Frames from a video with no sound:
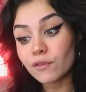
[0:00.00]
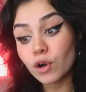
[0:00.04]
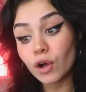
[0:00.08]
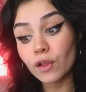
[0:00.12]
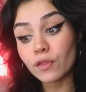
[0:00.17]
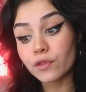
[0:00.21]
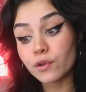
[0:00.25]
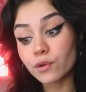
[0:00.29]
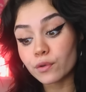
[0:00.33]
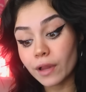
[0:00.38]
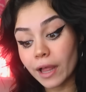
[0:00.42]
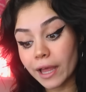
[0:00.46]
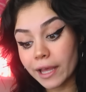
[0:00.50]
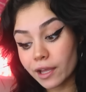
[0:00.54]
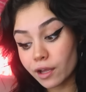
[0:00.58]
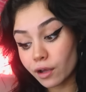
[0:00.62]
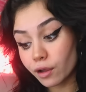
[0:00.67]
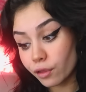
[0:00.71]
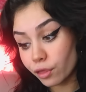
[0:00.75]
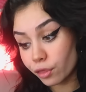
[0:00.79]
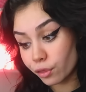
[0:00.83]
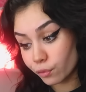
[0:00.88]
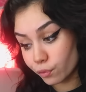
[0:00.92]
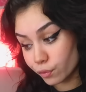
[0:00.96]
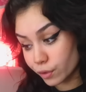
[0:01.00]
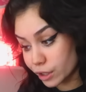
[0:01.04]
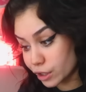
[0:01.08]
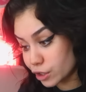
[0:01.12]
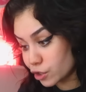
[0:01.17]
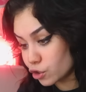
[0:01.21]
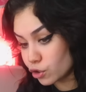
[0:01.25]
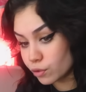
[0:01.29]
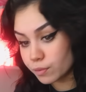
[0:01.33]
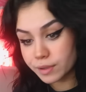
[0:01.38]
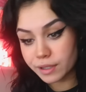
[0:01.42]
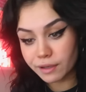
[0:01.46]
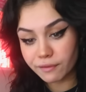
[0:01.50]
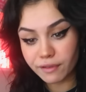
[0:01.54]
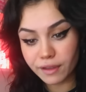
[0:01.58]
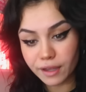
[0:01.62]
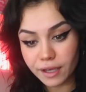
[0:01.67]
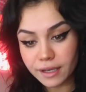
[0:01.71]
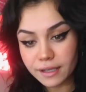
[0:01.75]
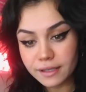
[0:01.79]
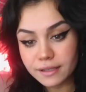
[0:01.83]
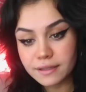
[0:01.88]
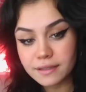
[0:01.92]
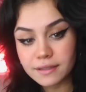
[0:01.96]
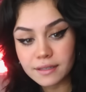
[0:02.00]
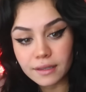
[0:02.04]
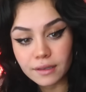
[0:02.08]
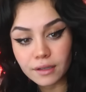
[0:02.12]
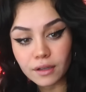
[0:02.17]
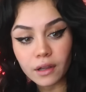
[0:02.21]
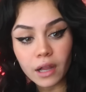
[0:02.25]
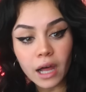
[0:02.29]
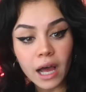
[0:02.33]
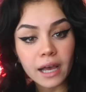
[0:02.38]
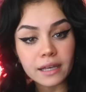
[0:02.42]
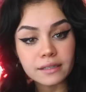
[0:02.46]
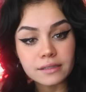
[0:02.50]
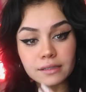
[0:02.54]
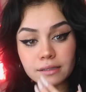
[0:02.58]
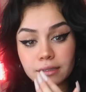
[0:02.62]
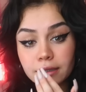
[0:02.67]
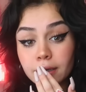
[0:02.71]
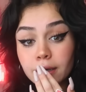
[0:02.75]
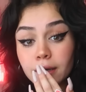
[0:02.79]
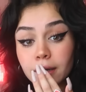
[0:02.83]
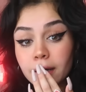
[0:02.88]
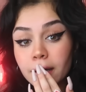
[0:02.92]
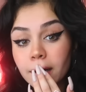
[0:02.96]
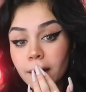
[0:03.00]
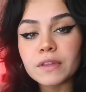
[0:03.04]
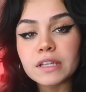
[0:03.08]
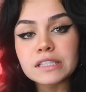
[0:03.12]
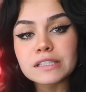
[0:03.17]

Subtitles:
I've gone through like 3 tubes of this in the last year.